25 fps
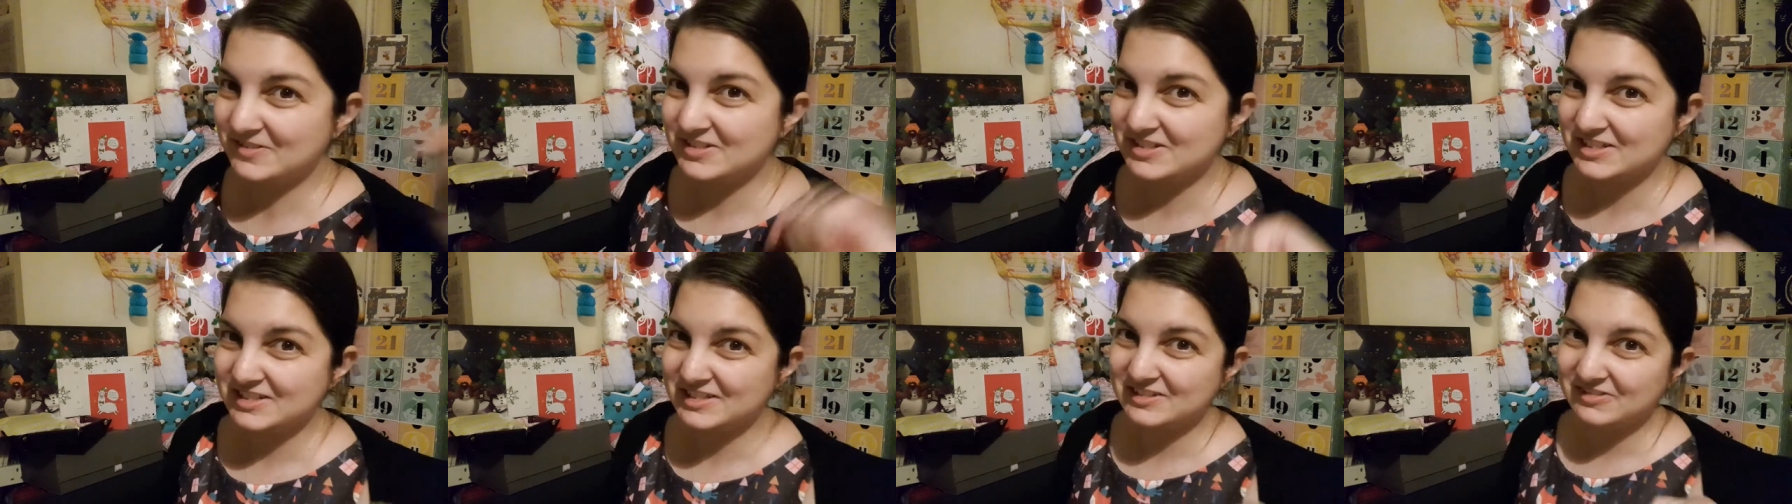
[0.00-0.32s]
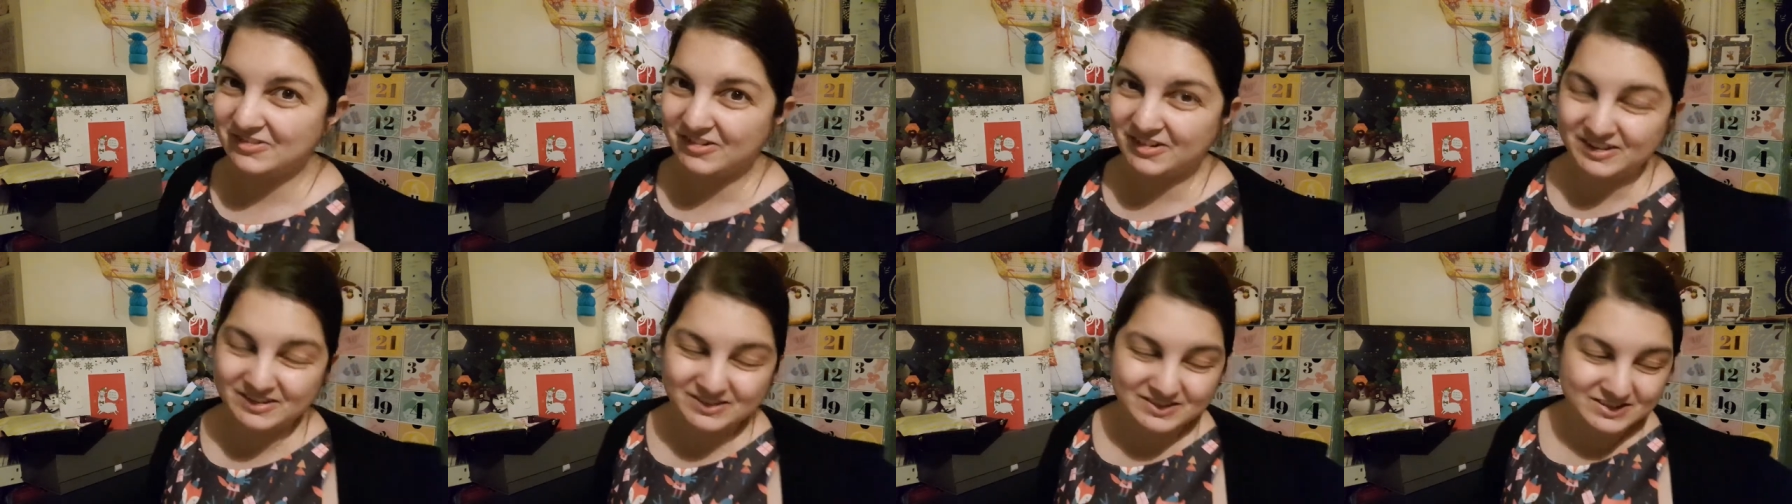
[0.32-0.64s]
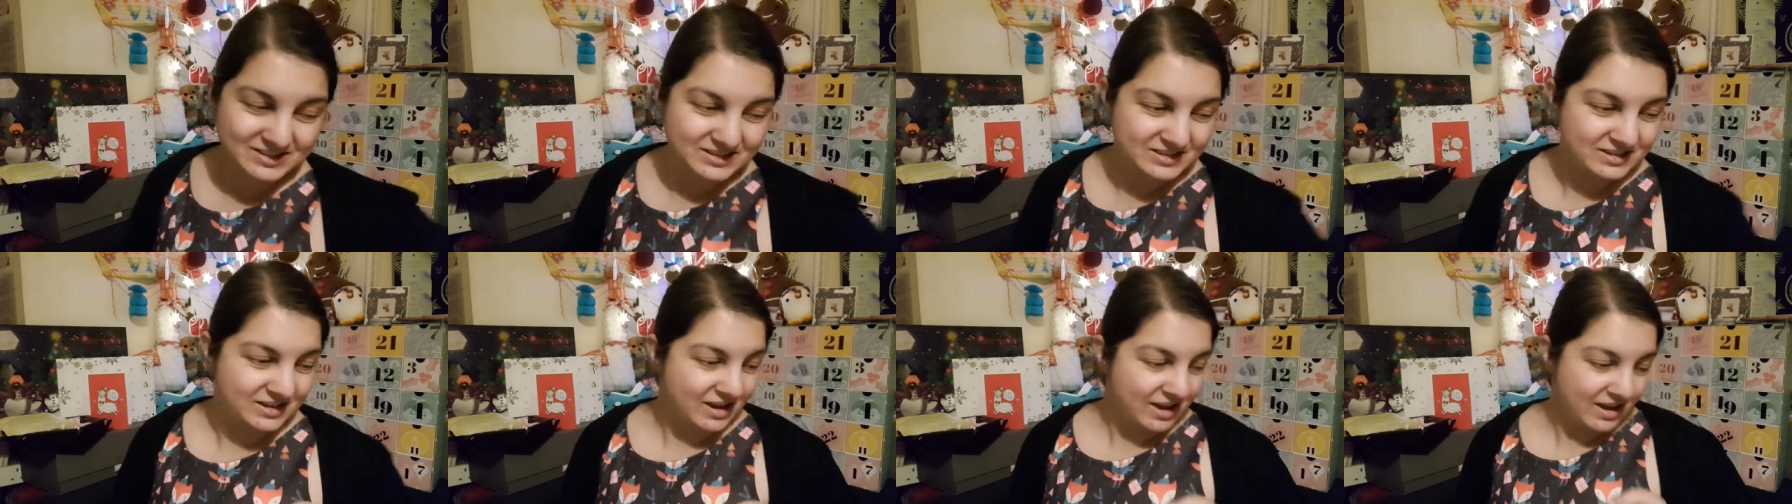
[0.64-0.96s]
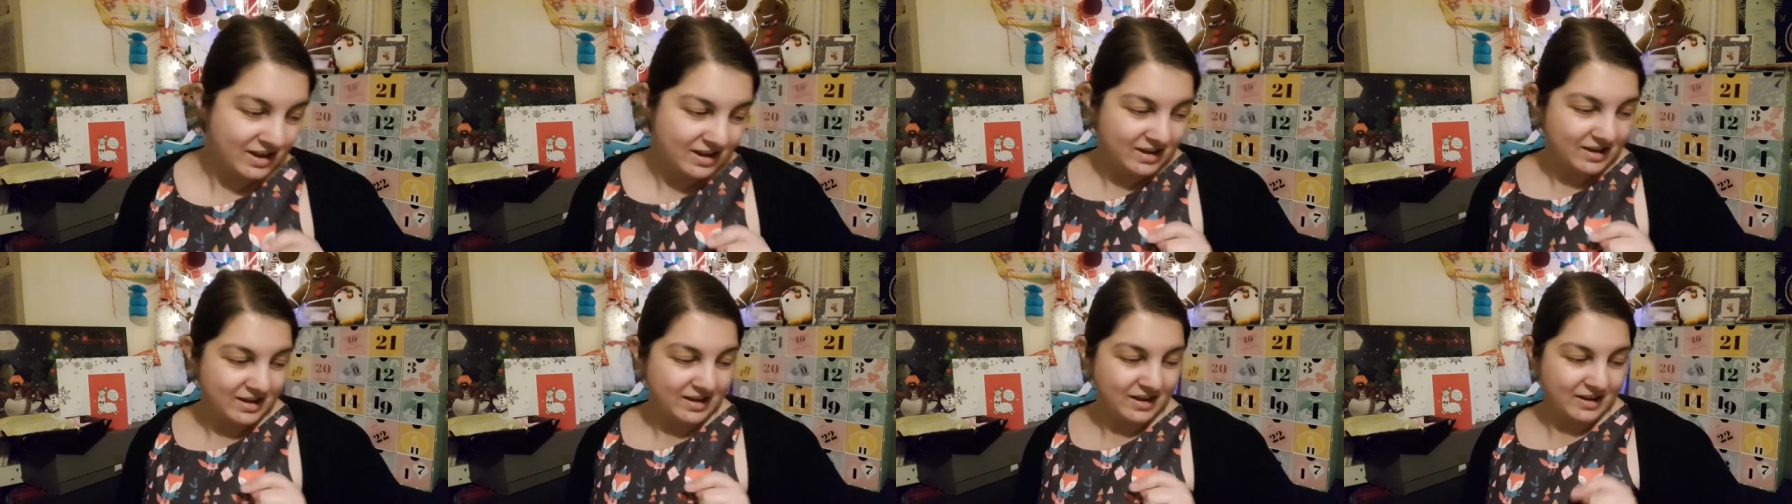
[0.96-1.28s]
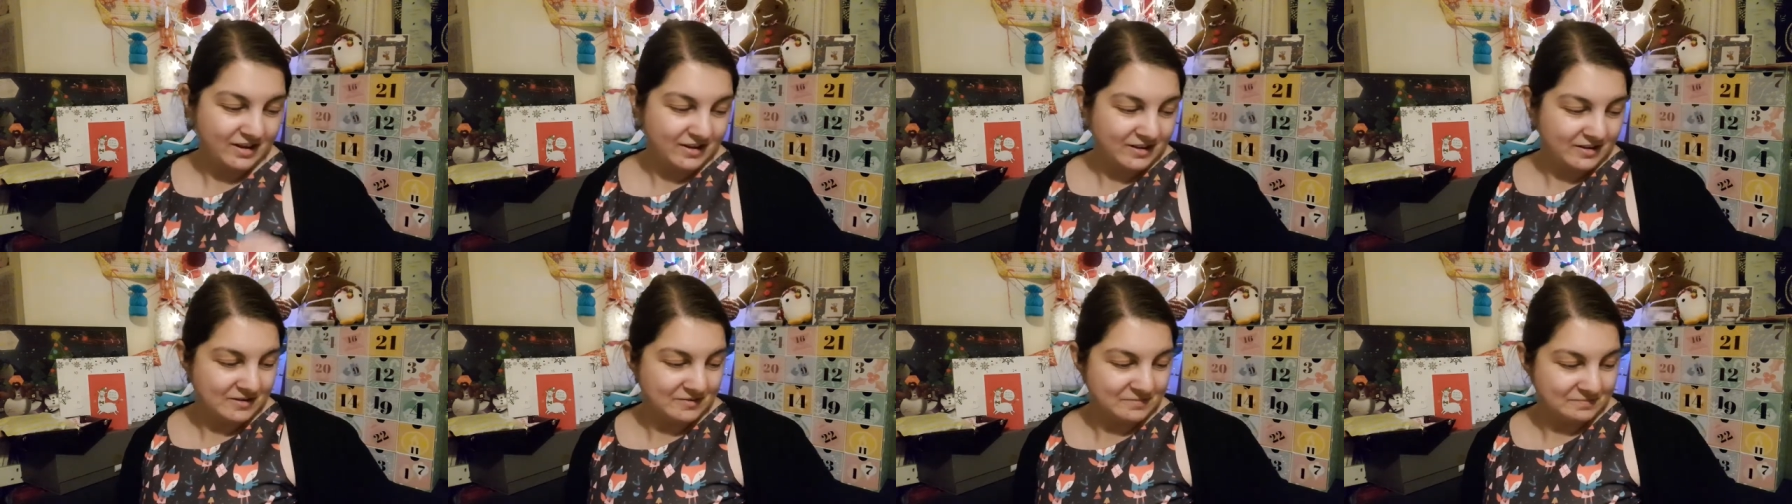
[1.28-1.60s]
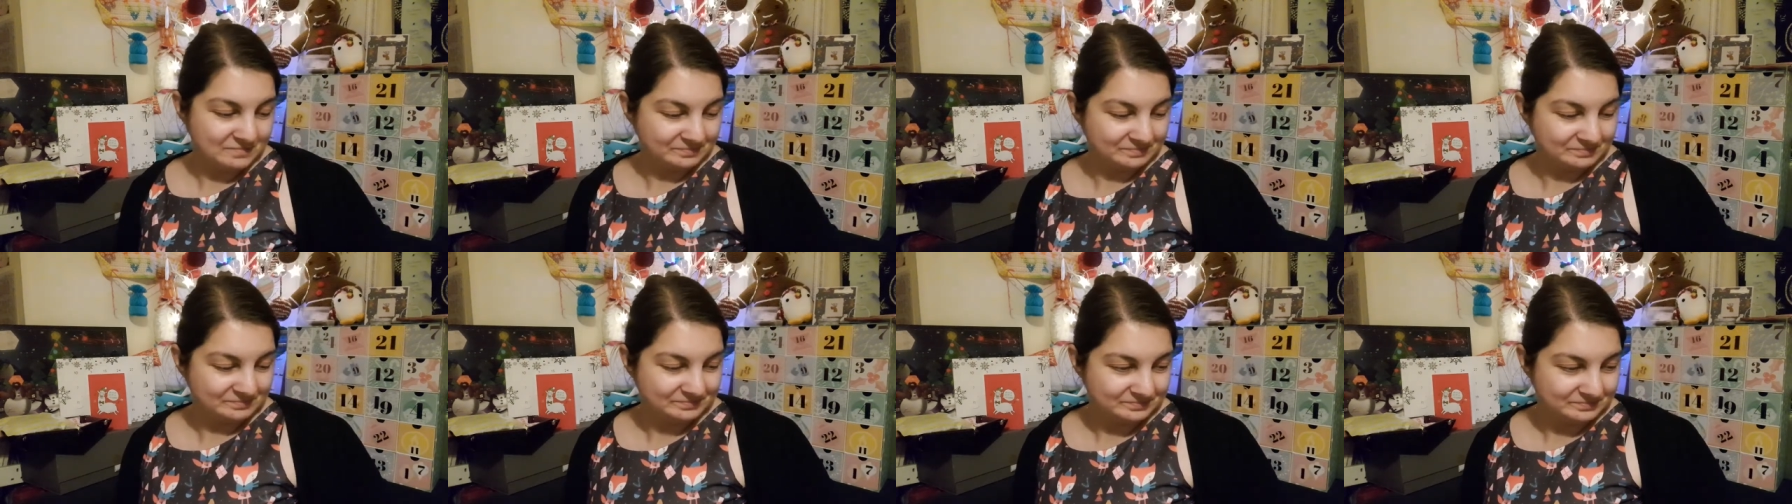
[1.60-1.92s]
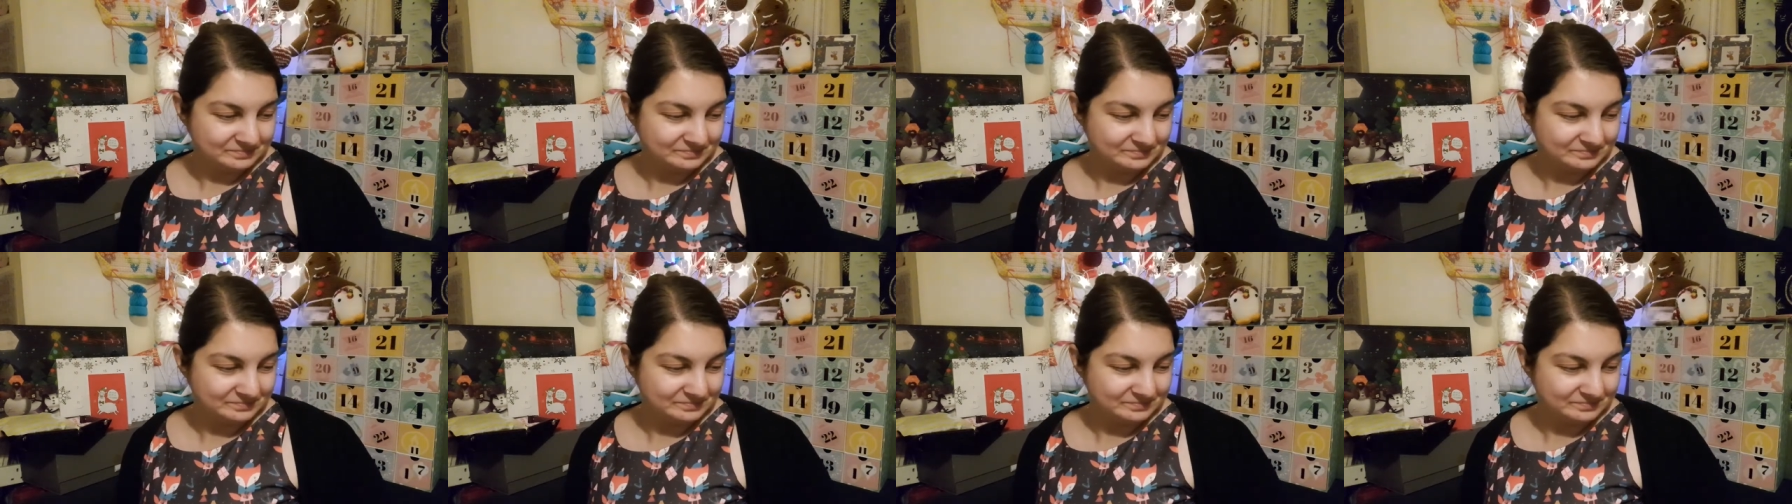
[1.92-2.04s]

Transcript: which is nice. Um,